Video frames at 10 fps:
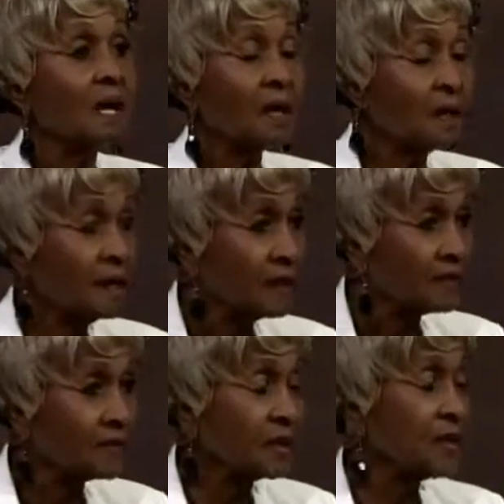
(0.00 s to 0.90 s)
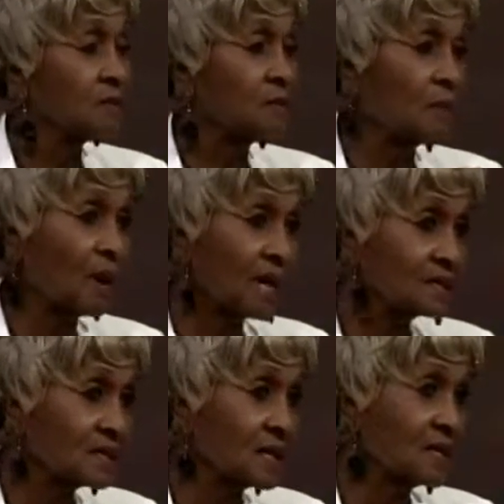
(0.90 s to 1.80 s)
Unhealthy. It's
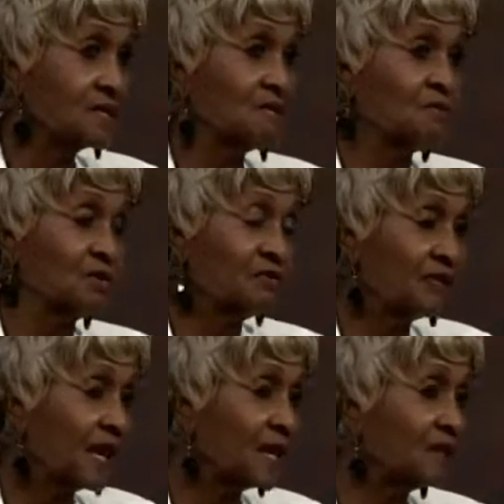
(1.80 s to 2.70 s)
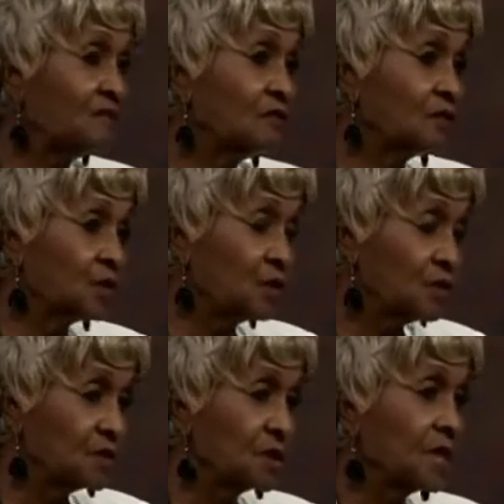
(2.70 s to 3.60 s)
processed, refined
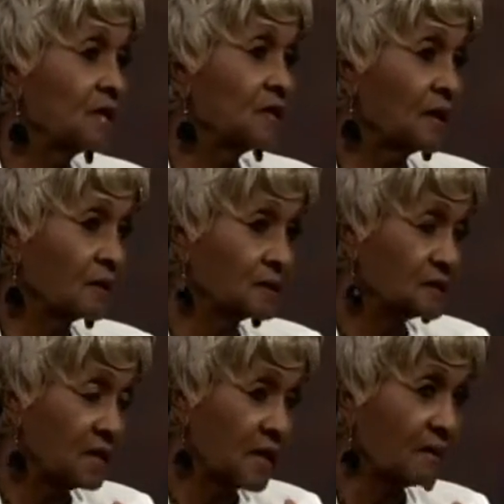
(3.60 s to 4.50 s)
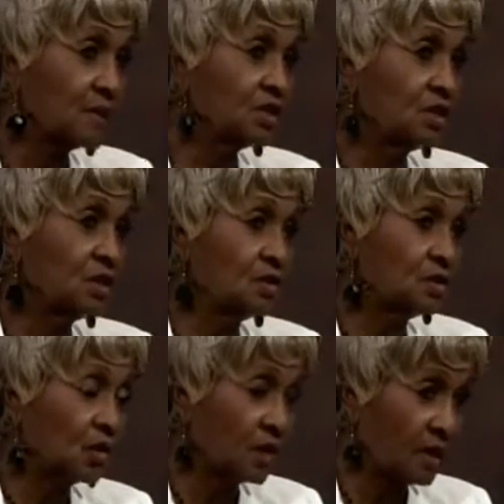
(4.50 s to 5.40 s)
foods that is damaging
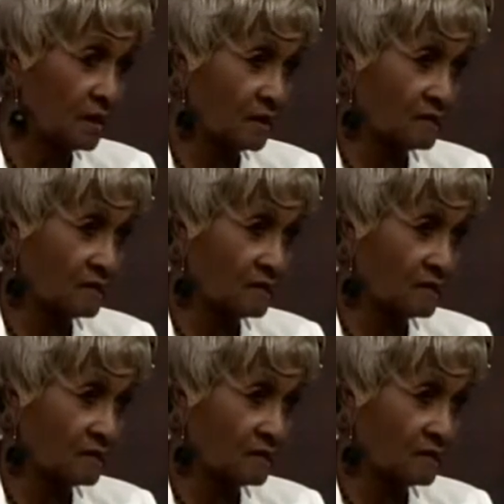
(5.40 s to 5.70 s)
your health.